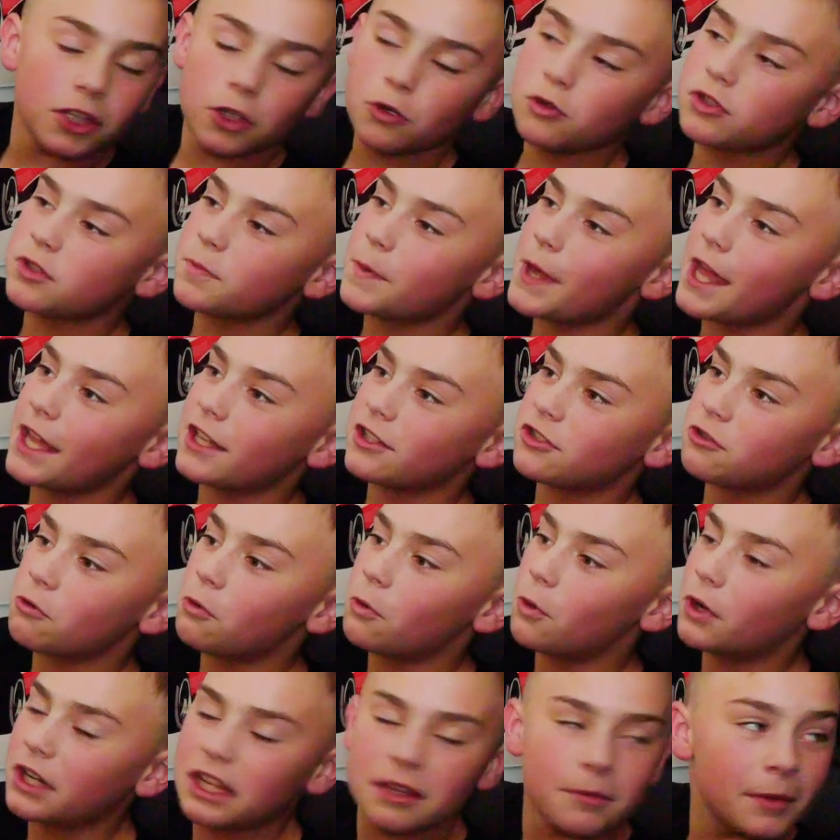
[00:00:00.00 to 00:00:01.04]
You spent
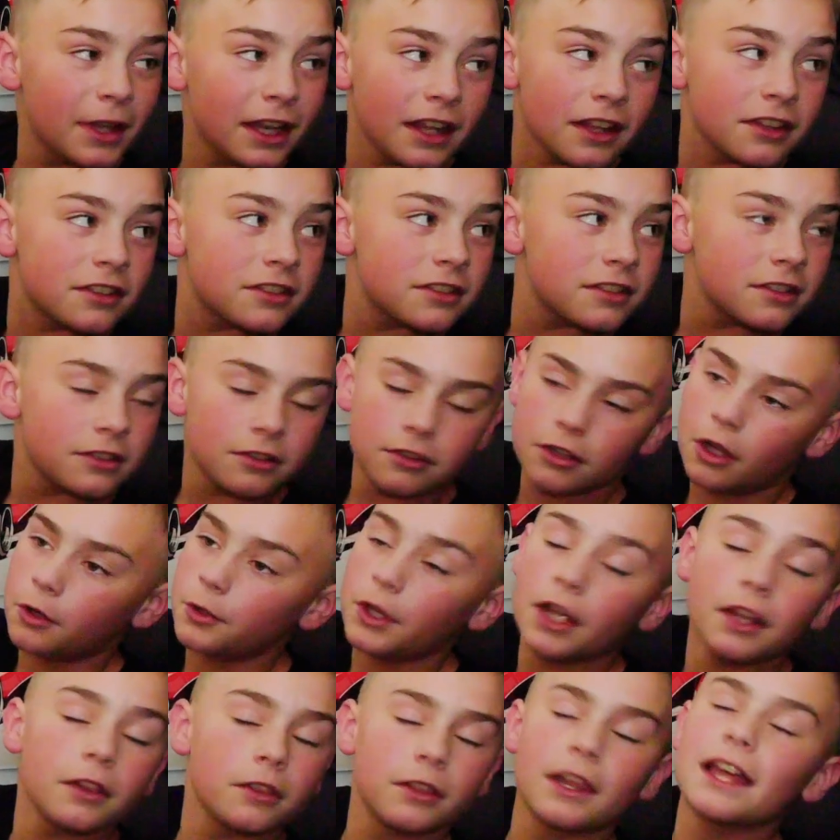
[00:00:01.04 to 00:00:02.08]
20 minutes, no,
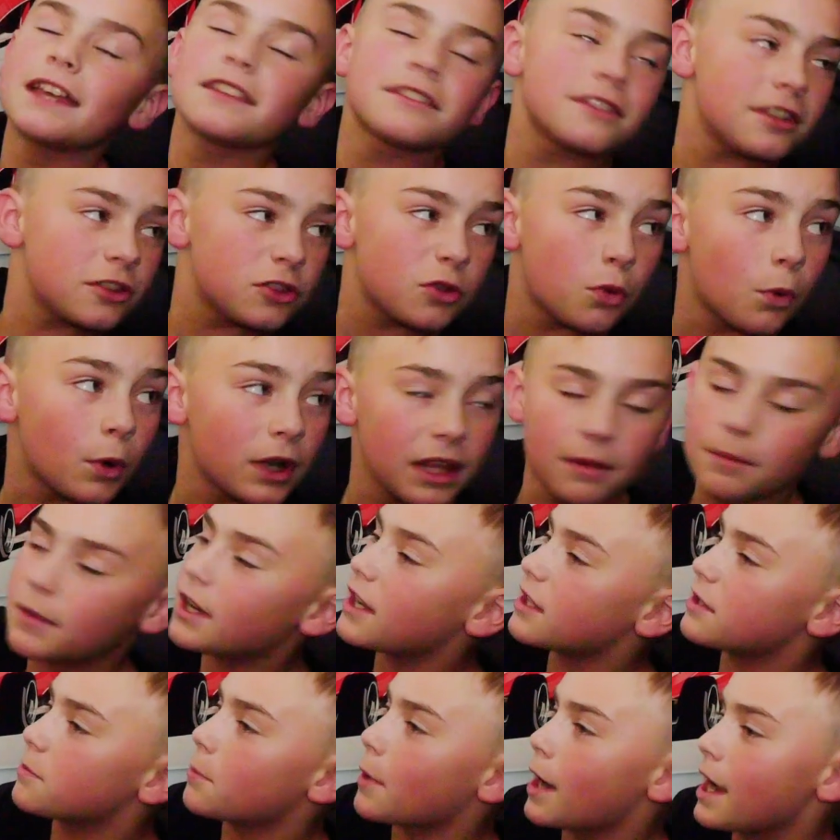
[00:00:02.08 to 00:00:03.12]
not less than 20
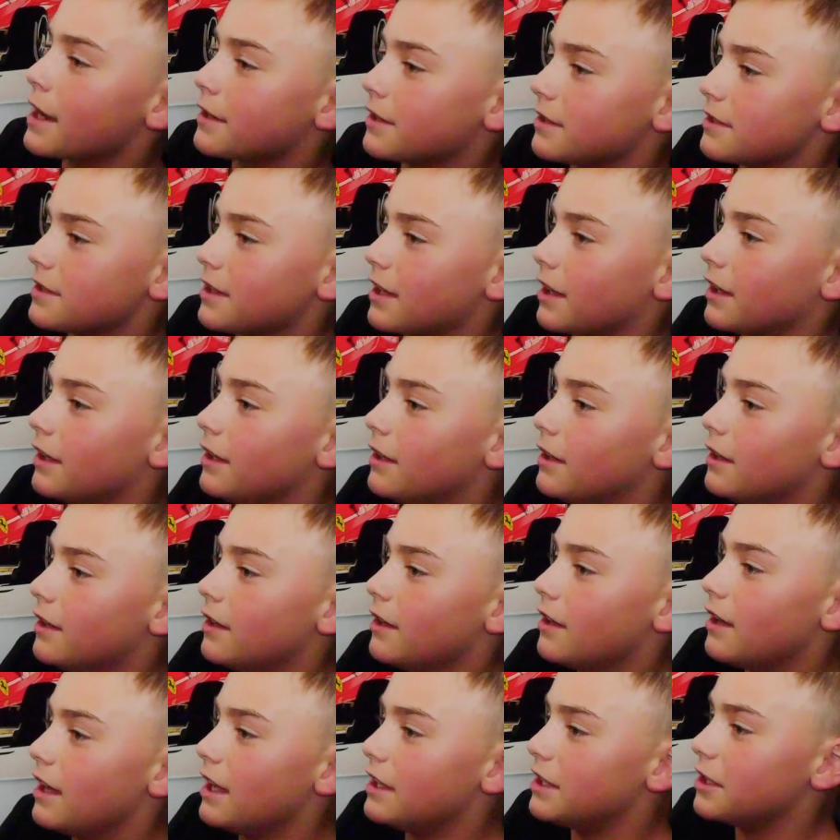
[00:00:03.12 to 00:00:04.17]
minutes practicing,
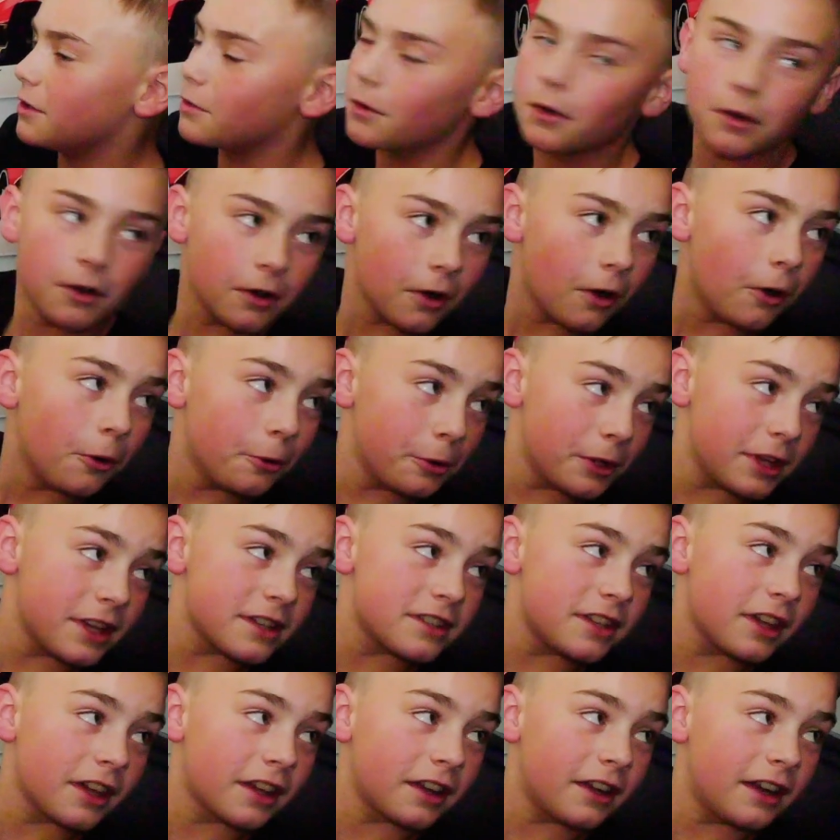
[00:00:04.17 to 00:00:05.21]
and you were only a
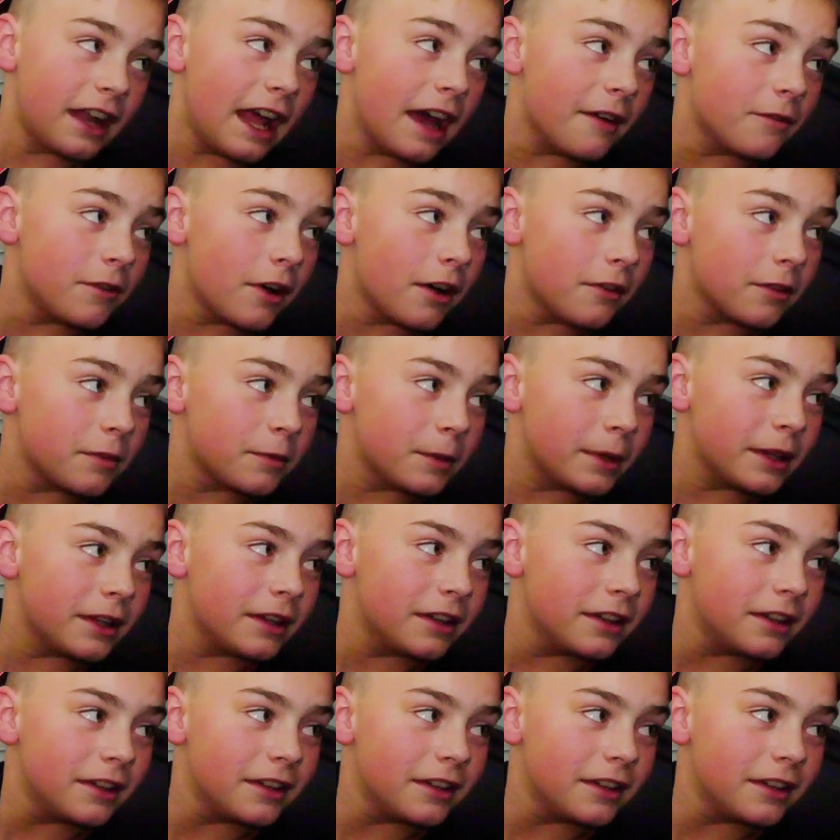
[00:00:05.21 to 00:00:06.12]
second and a half off of me.